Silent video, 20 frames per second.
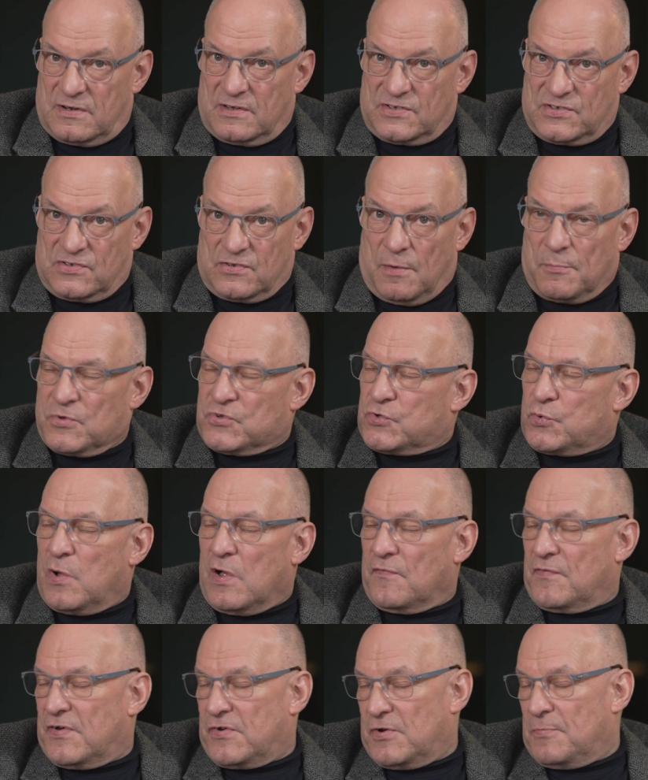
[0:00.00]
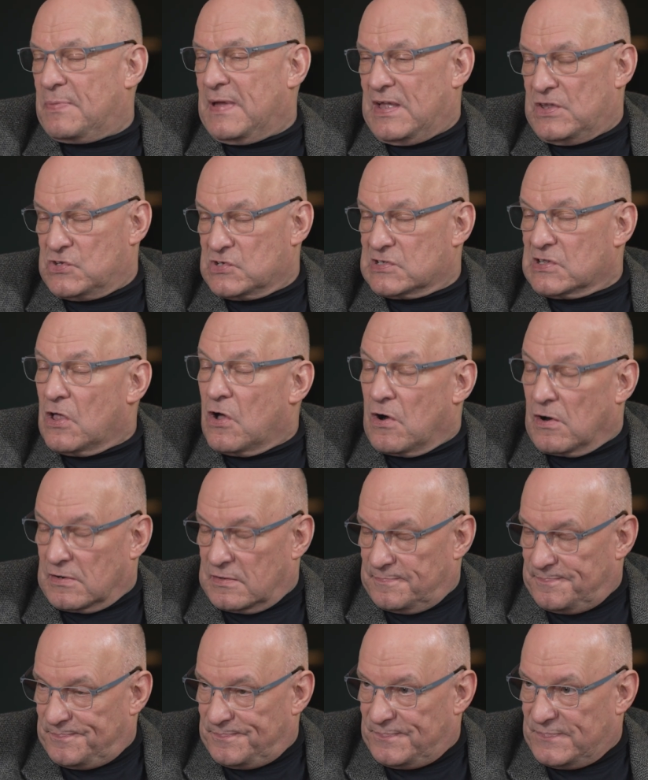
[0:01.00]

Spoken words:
It's almost 1,200 pages long.